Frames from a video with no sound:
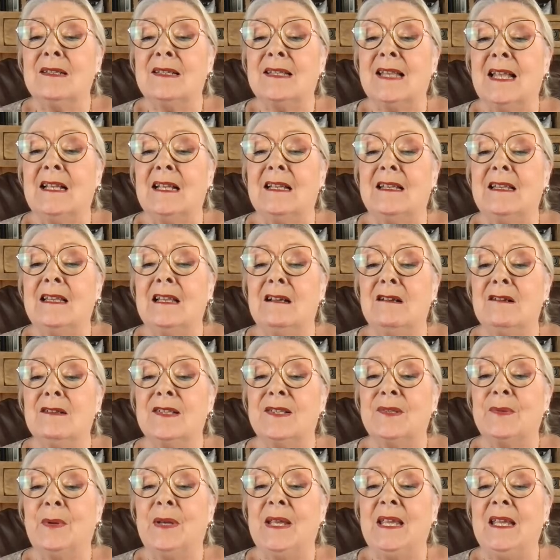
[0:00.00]
that last
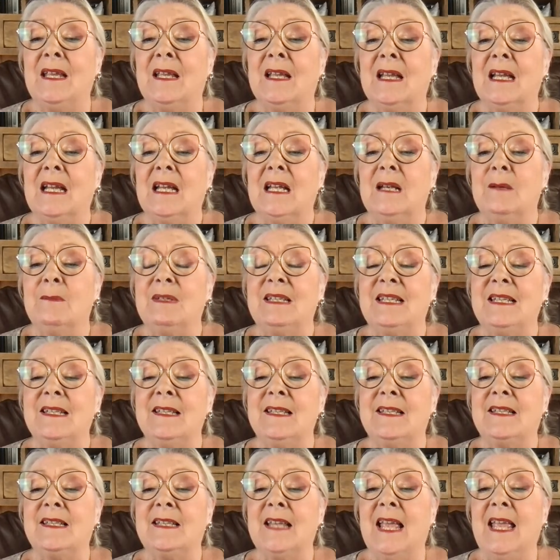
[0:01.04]
week. It was
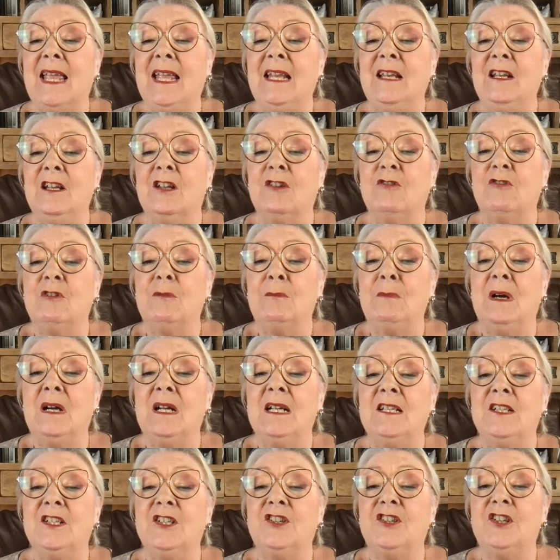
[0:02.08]
insane and
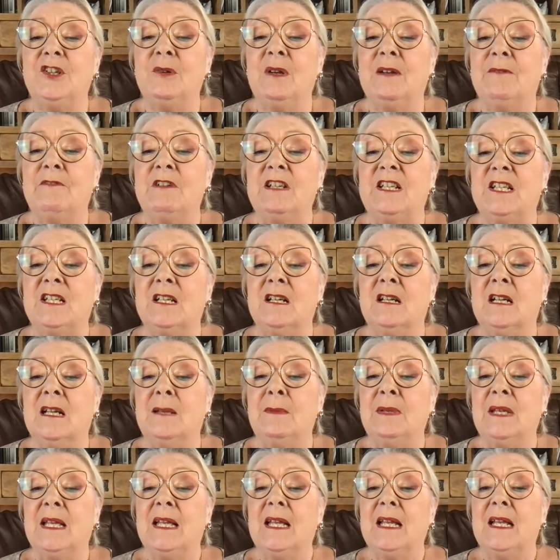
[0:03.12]
reminded you every
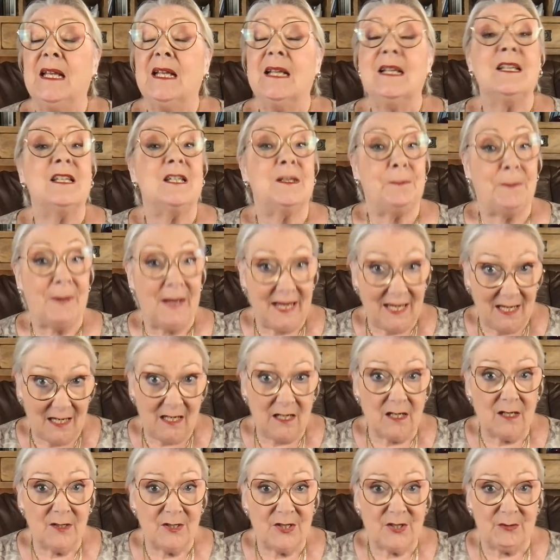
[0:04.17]
time to pay
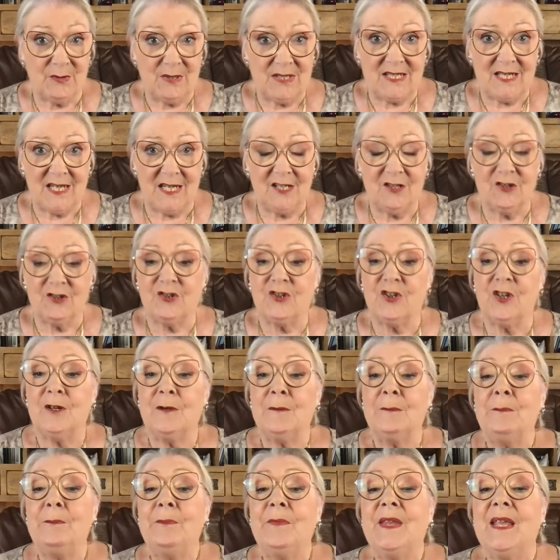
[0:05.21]
closer attention.
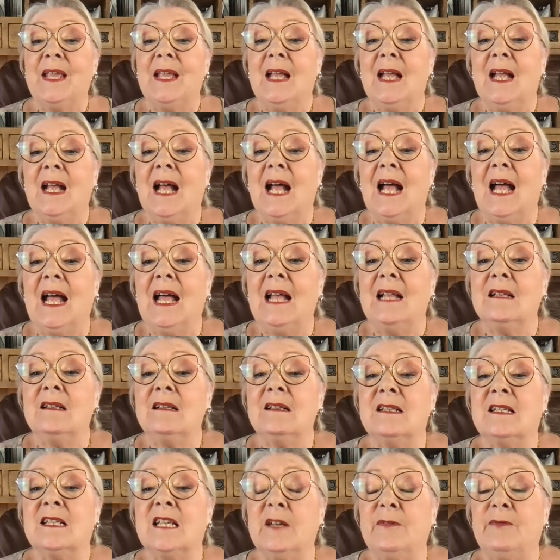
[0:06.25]
And
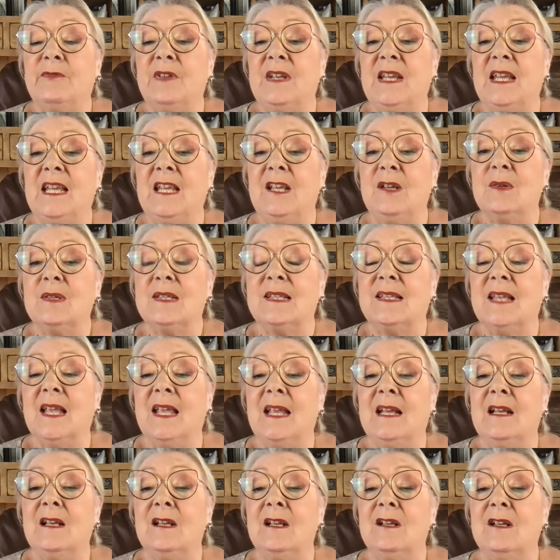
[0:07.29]
Tiffany, you're
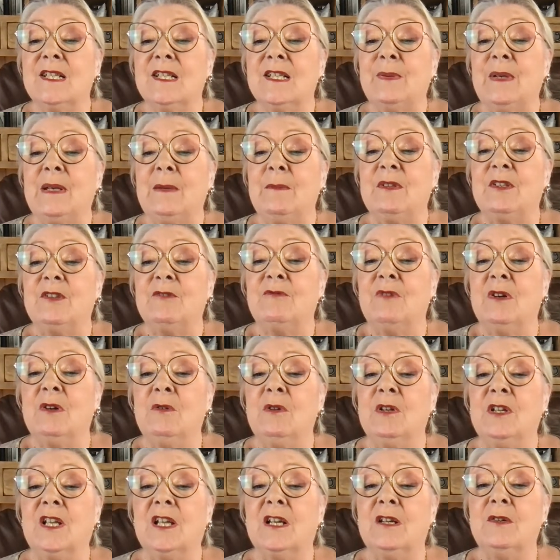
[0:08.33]
saying last week was a
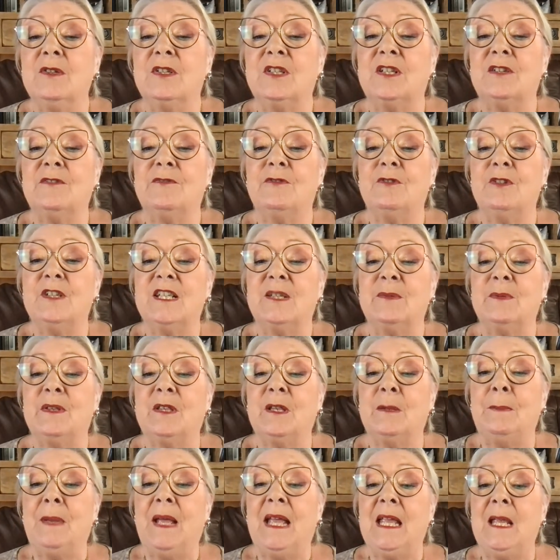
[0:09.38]
roller coaster for us with the
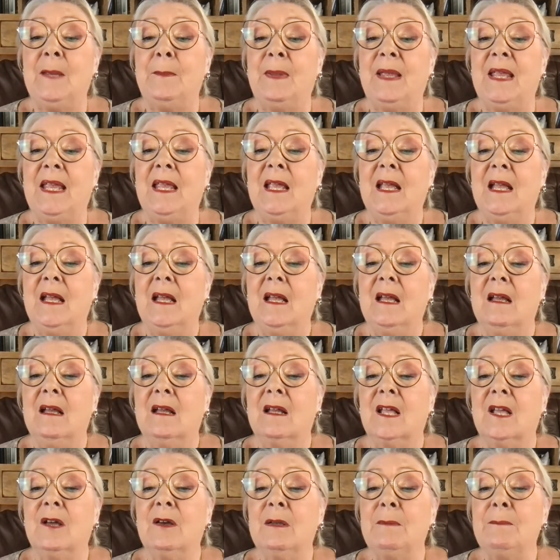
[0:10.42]
baby,
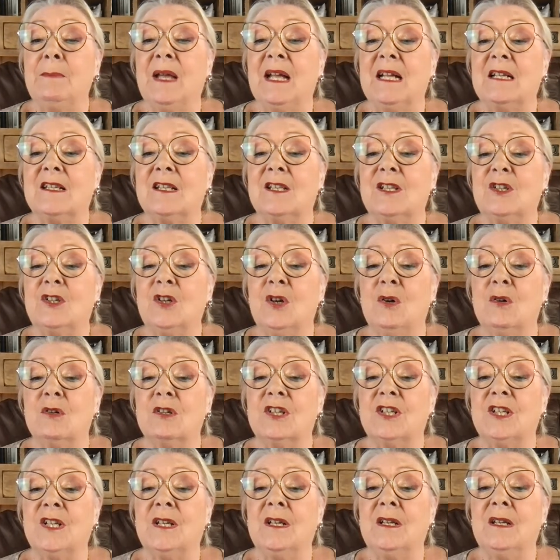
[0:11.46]
going back to the
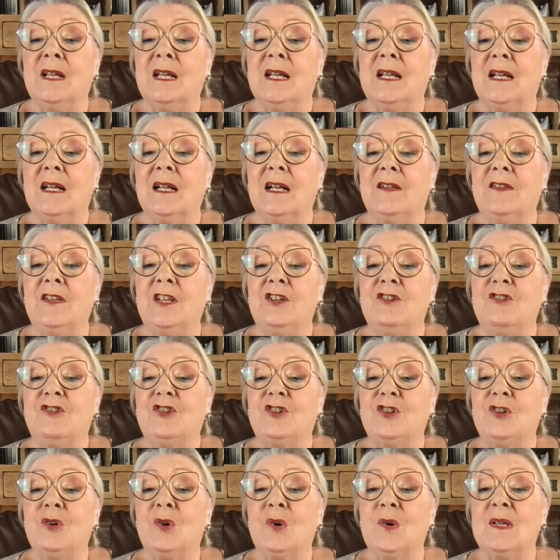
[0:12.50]
doctor and the
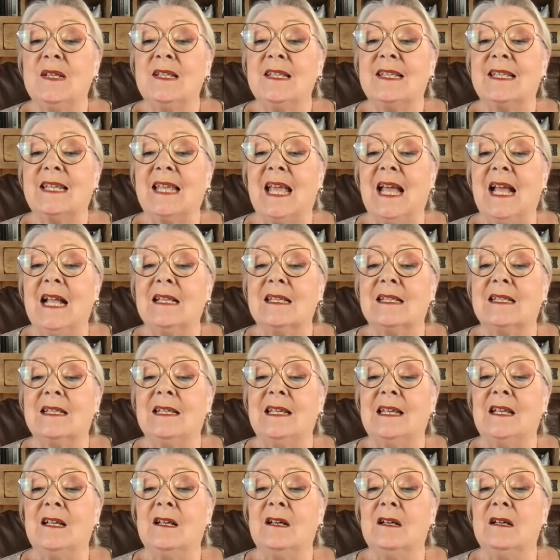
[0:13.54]
insurance
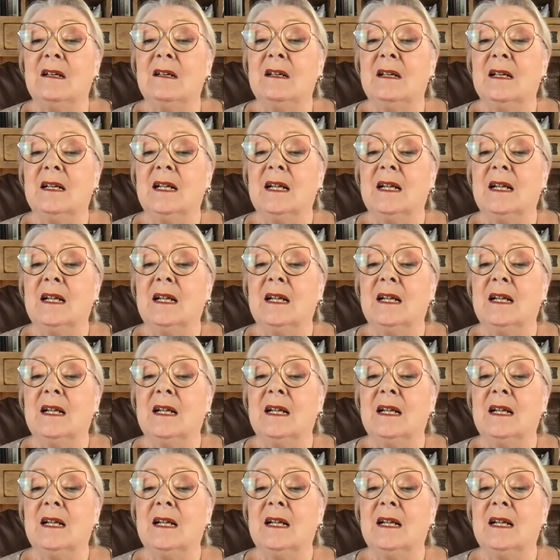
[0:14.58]
cancelling her.